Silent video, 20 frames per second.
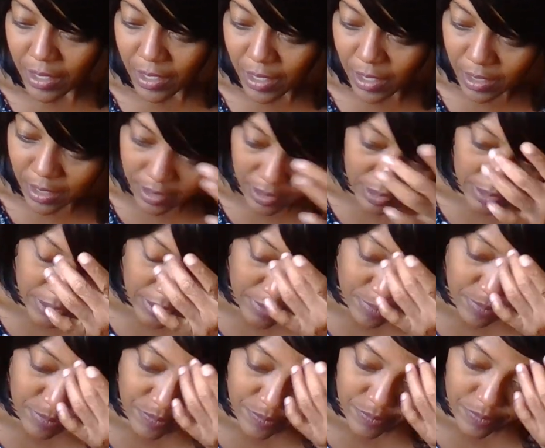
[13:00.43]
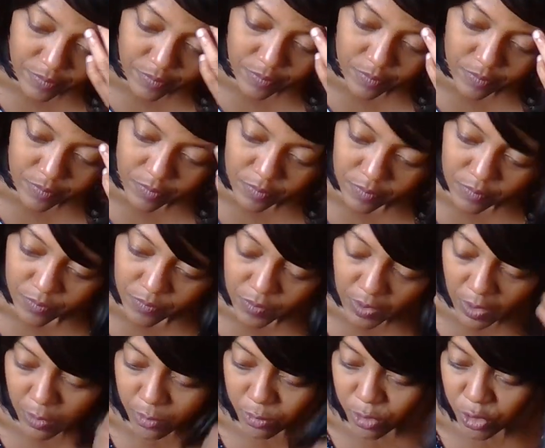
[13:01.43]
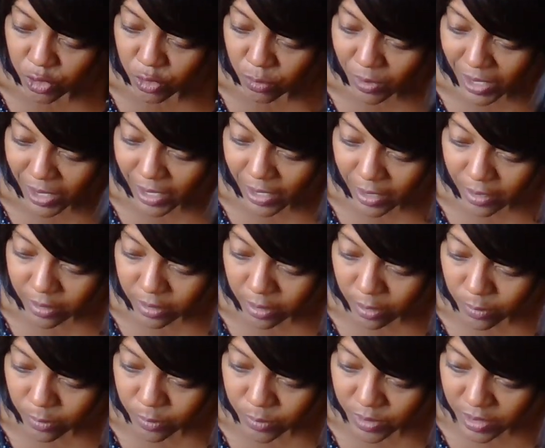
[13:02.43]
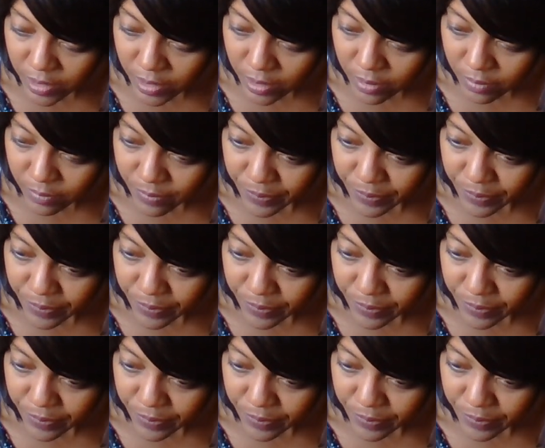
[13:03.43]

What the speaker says: Oh, shoot, I had closed it.